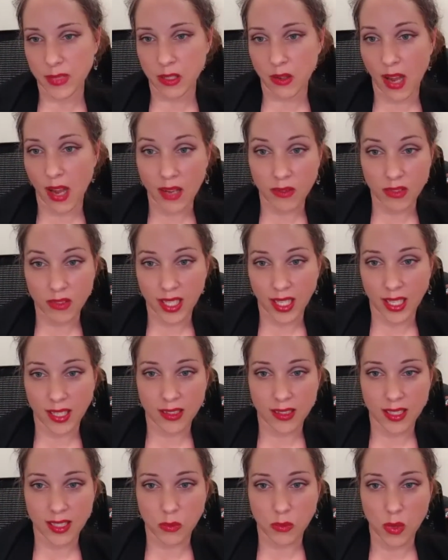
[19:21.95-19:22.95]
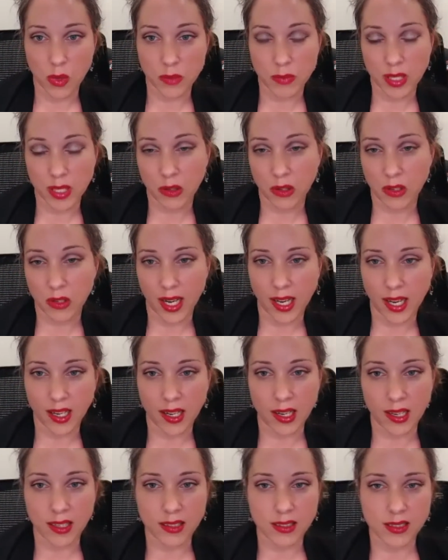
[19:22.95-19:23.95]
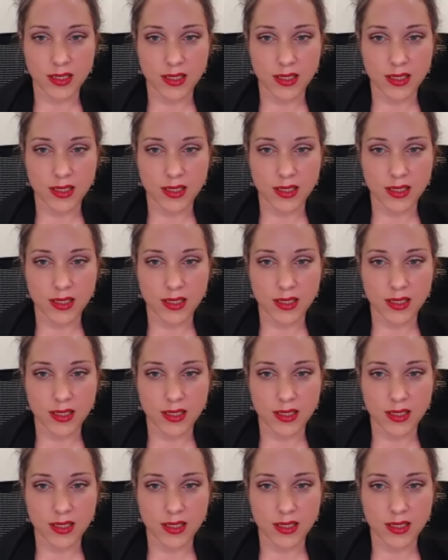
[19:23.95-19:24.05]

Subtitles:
advocating that one be created.